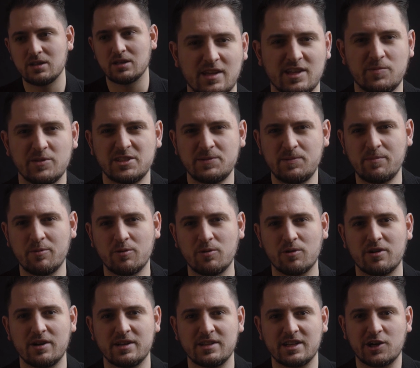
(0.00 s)
especially people who
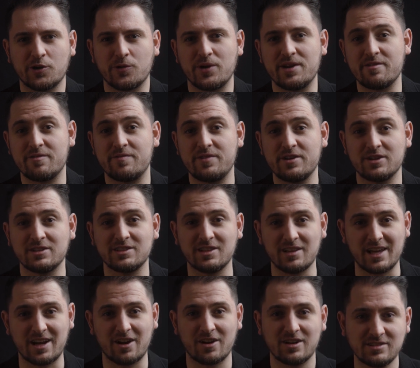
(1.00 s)
are in the creative field
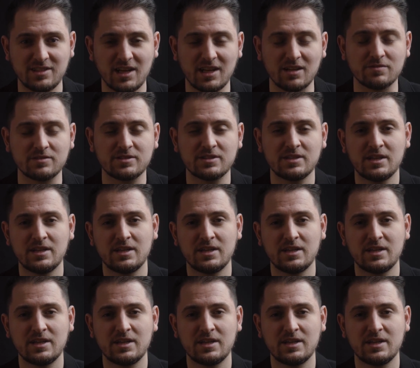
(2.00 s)
like ourselves.